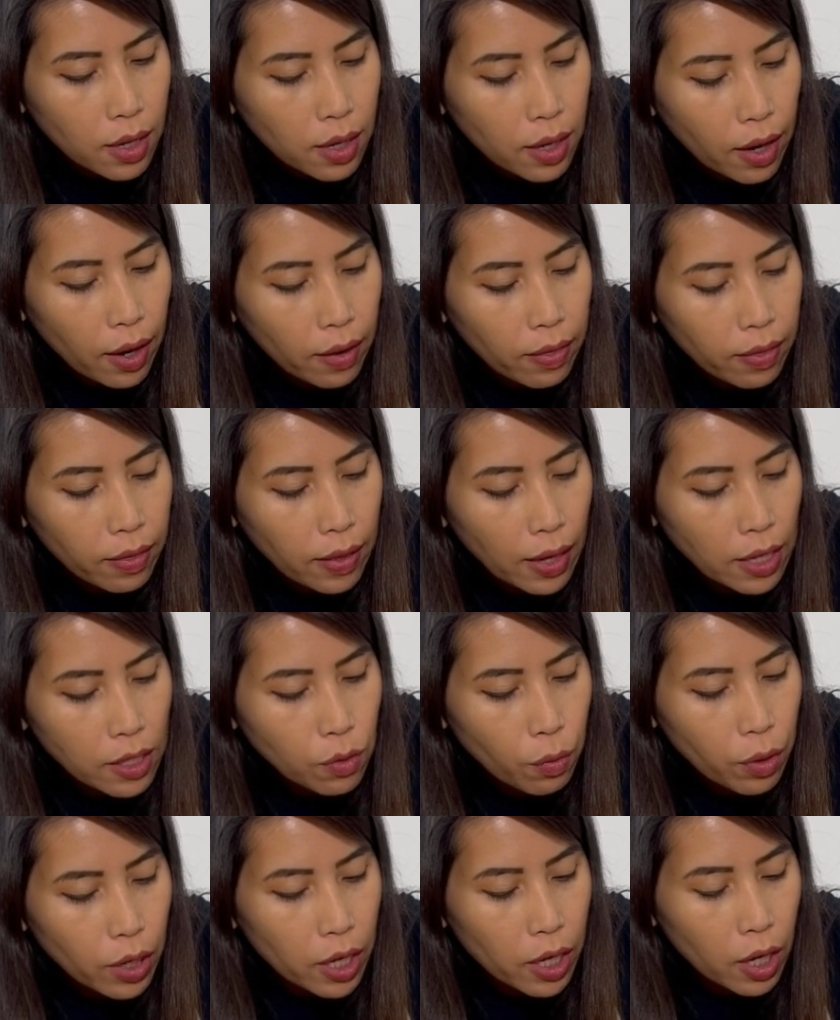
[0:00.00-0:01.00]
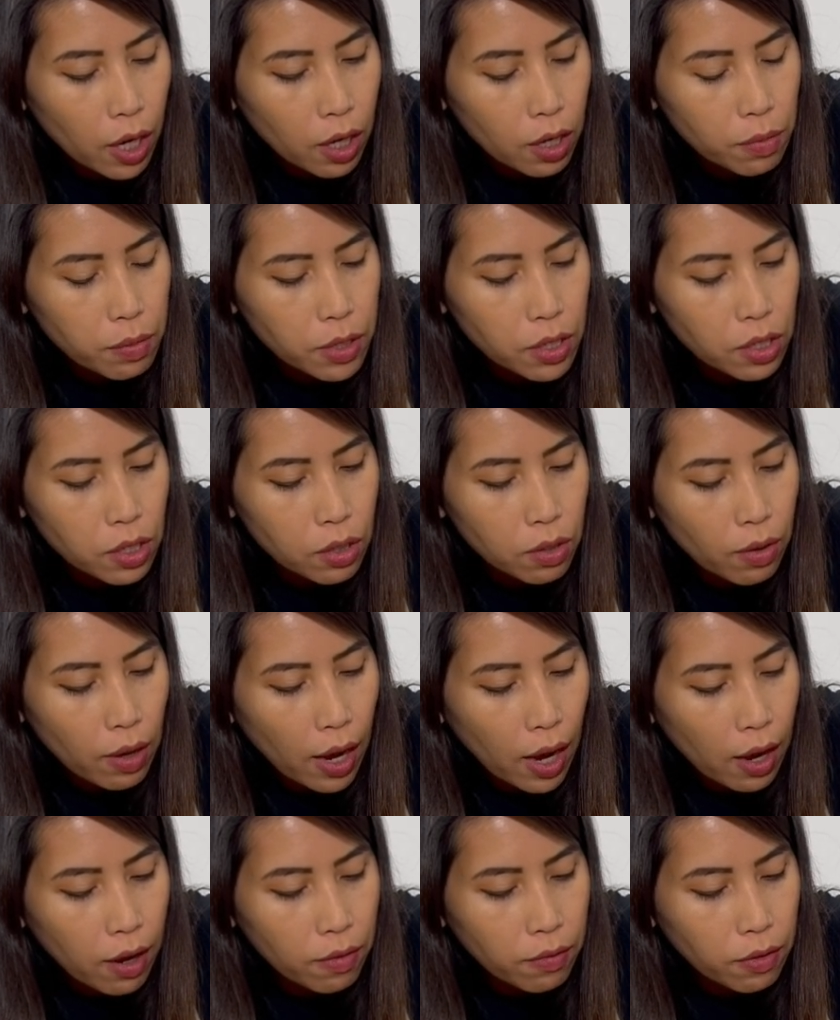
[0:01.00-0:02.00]
And that's where it helps to
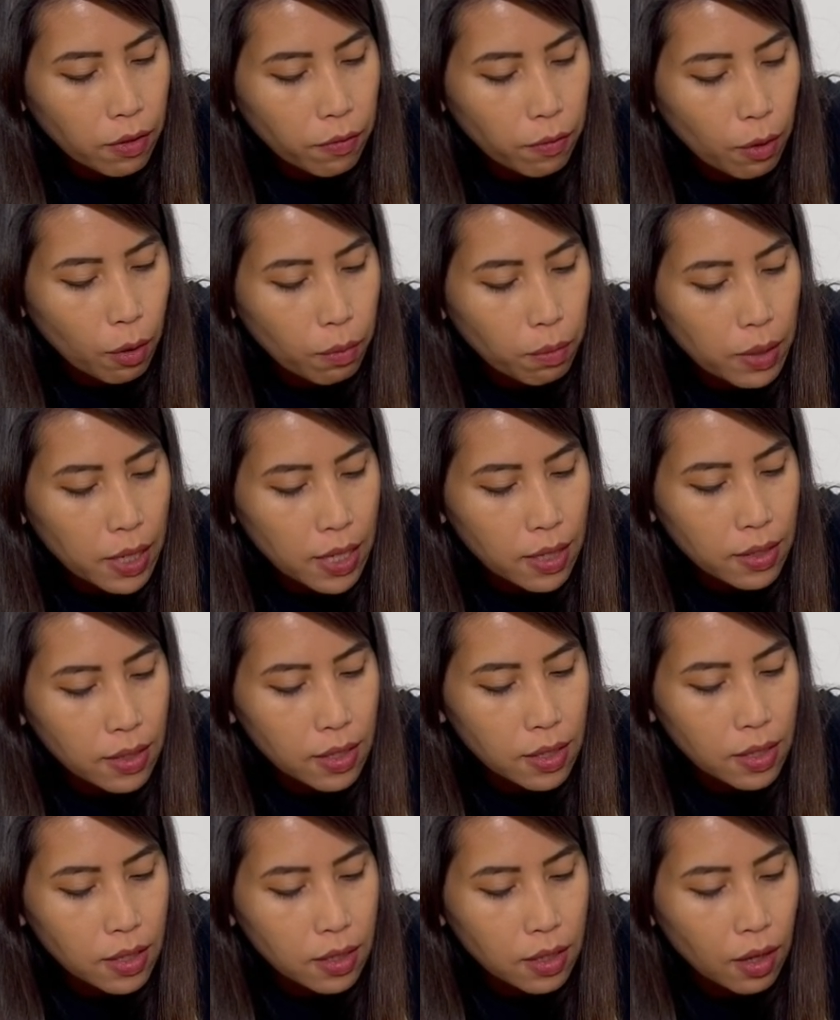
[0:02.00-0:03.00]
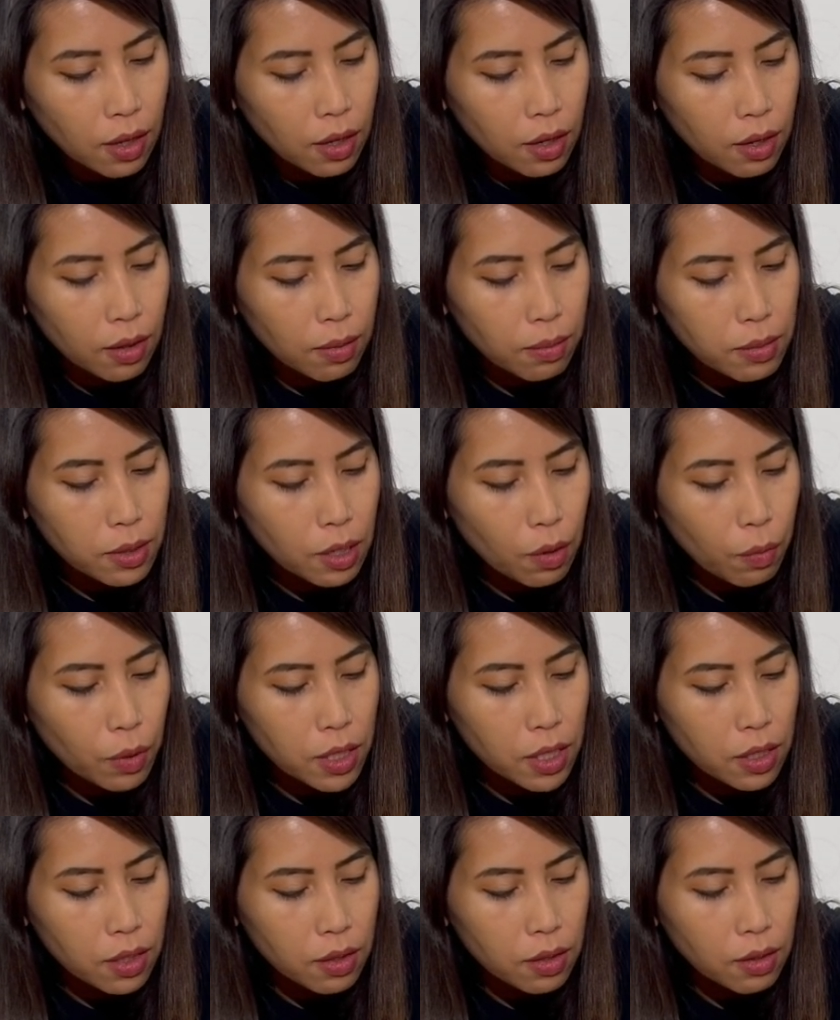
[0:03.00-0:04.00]
have the foam pieces somewhat
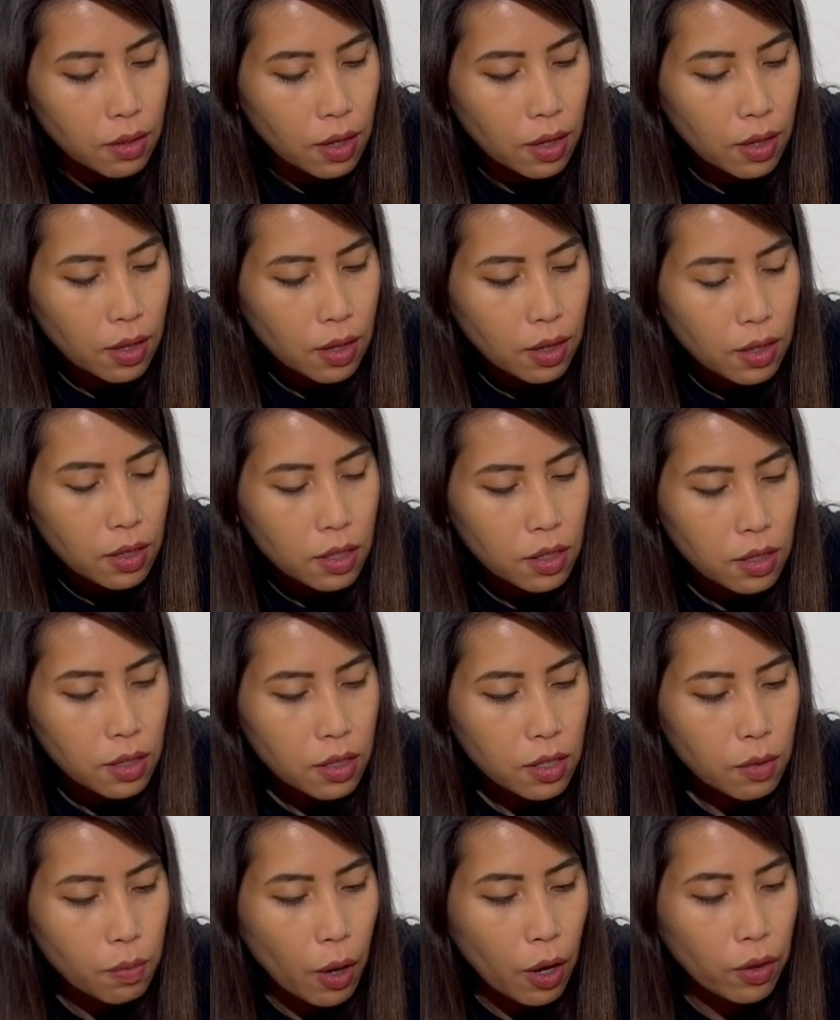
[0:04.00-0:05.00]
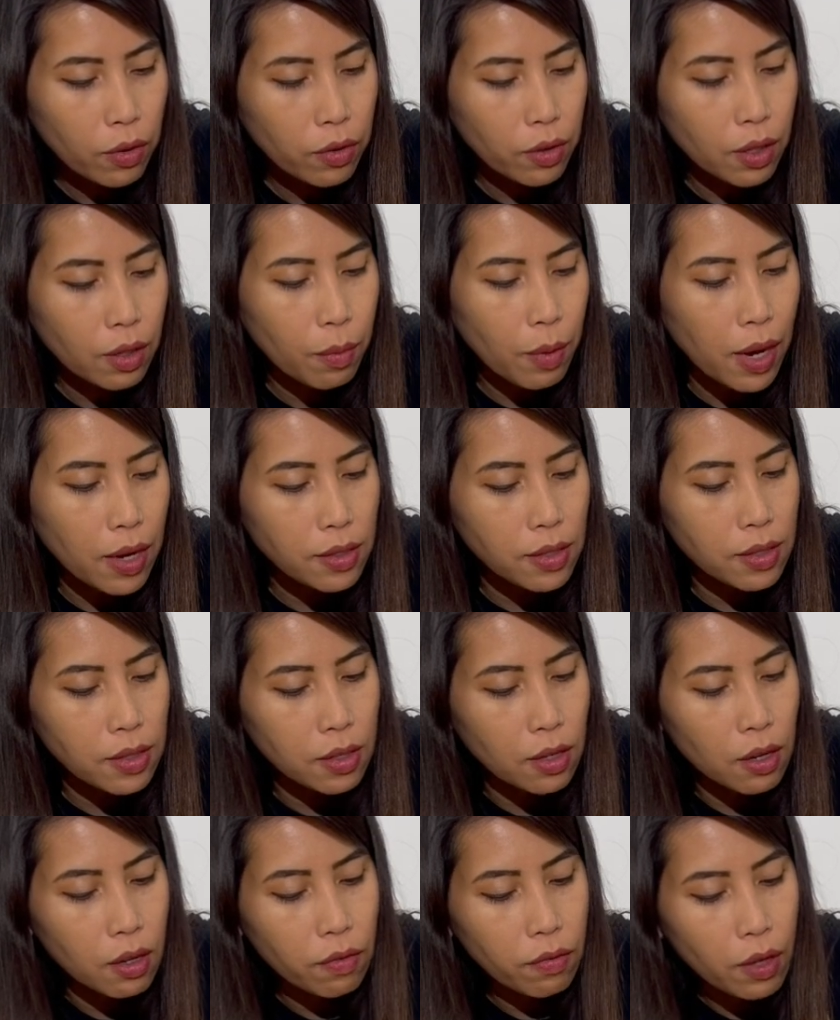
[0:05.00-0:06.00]
smaller than the box itself.